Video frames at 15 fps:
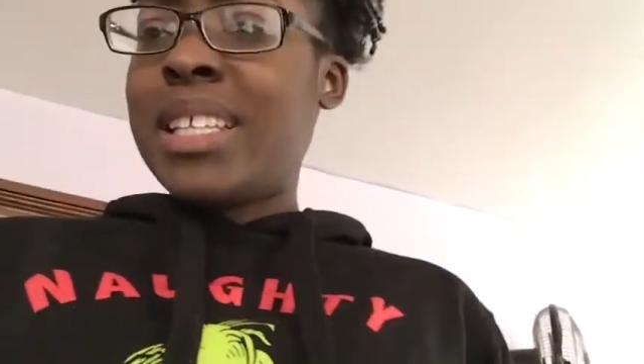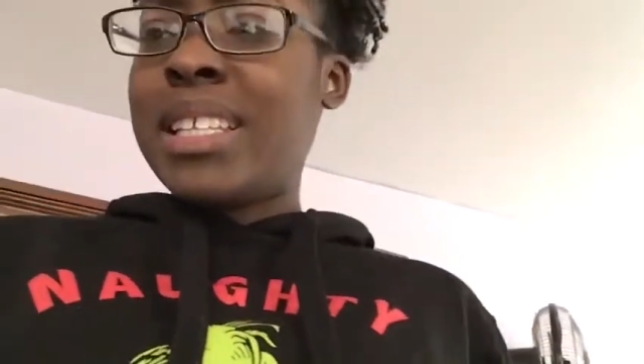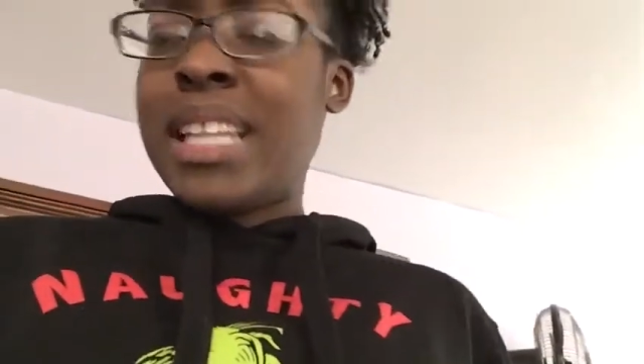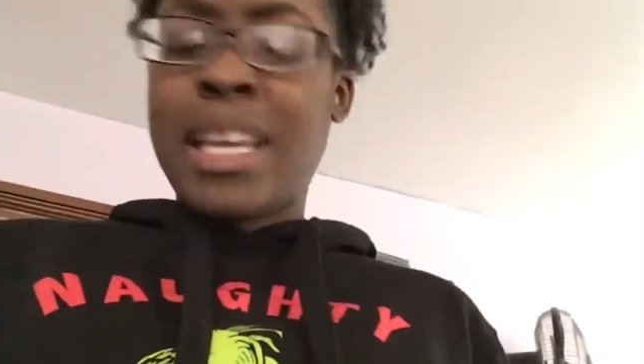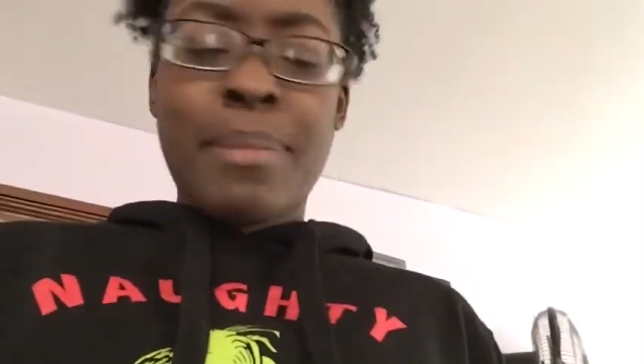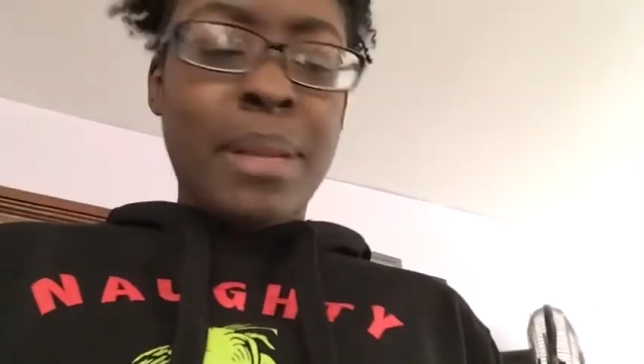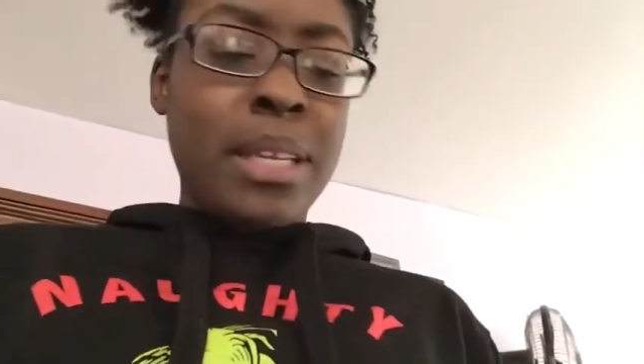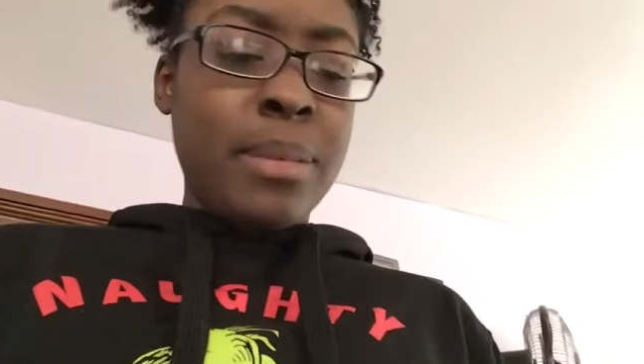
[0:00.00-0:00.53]

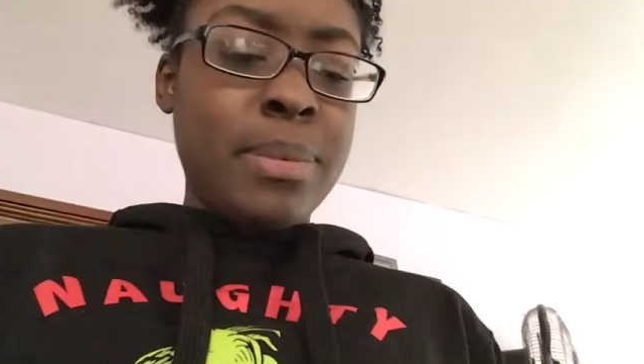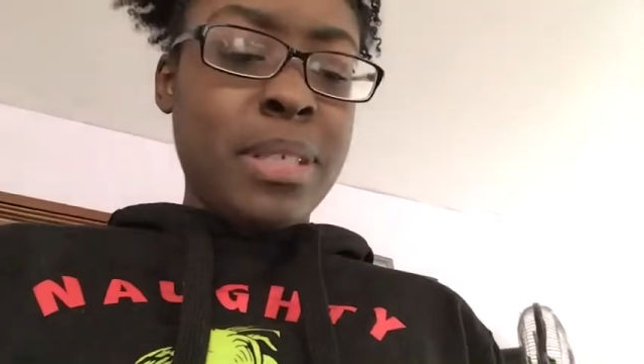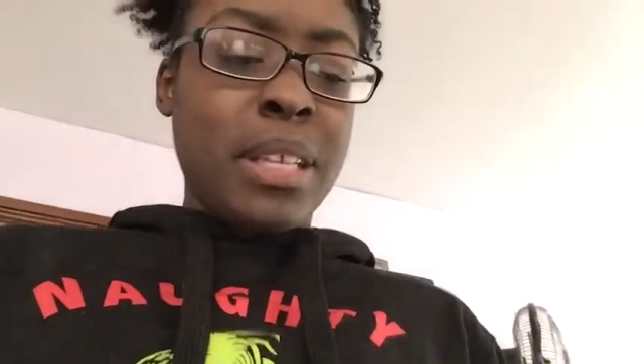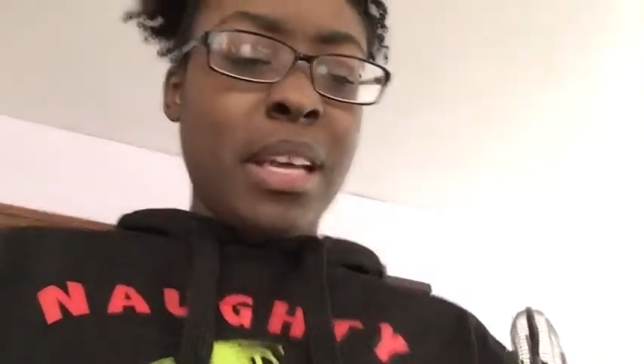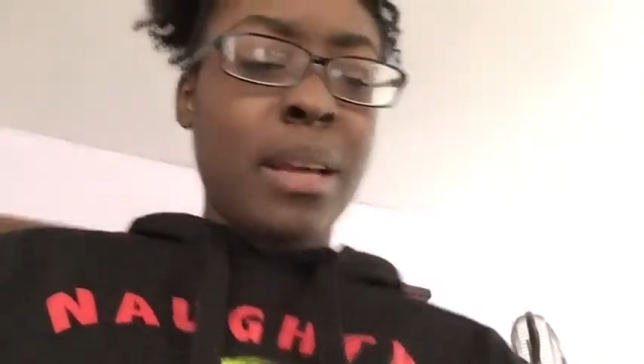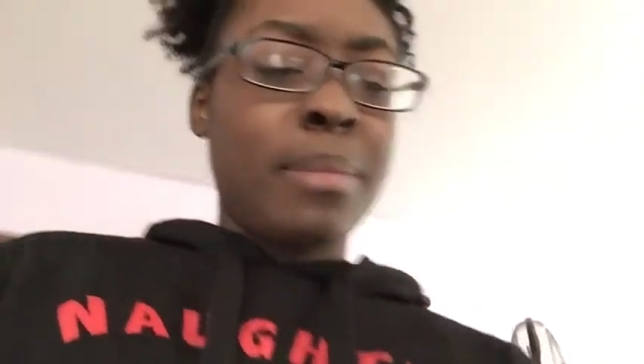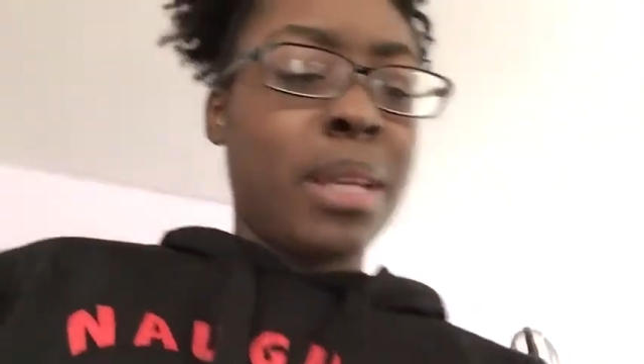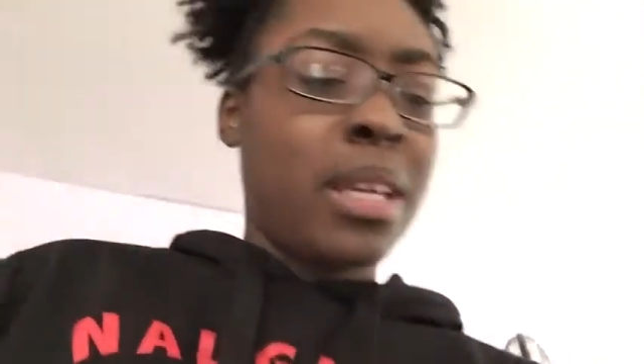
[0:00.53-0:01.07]
licking my lips a
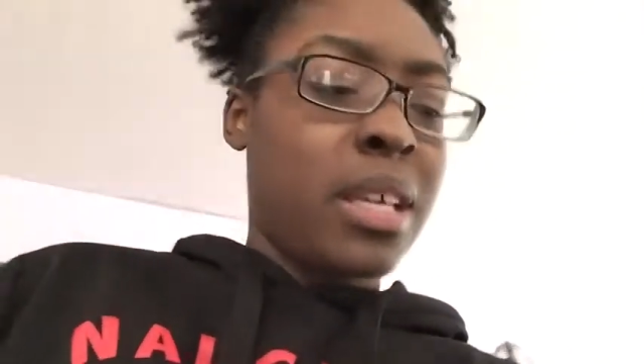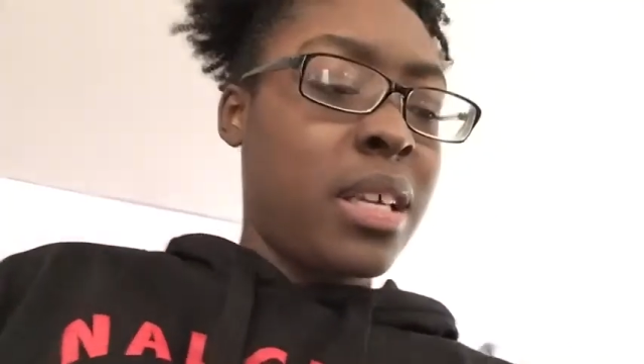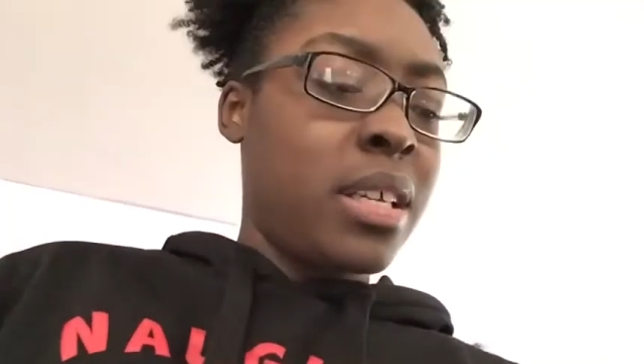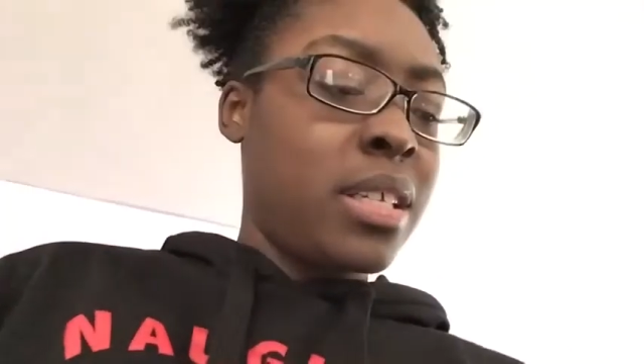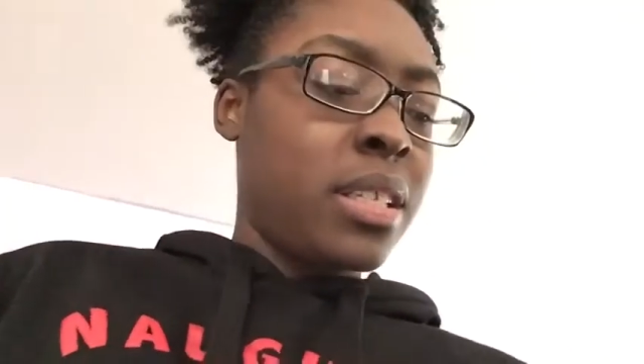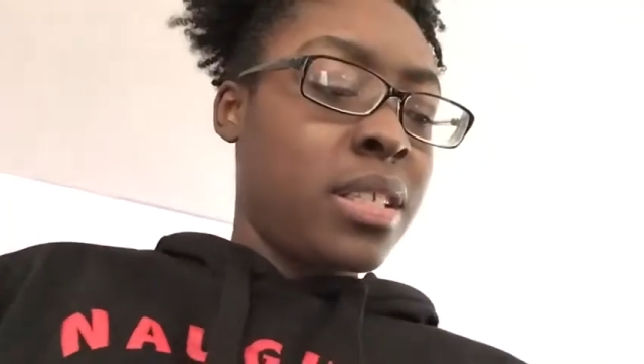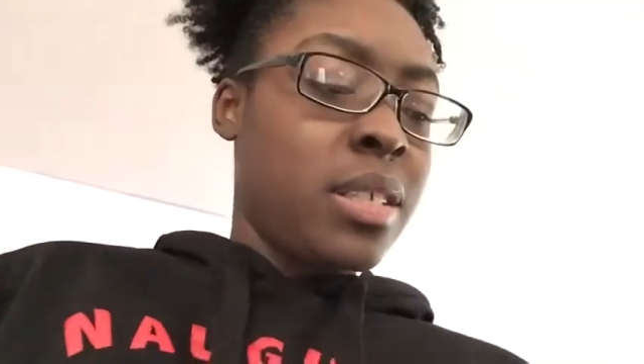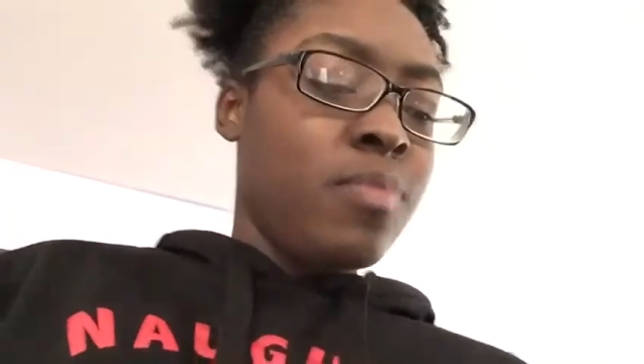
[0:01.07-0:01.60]
lot
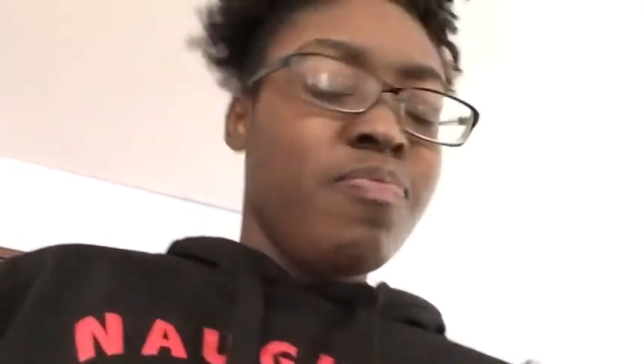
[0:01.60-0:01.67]
because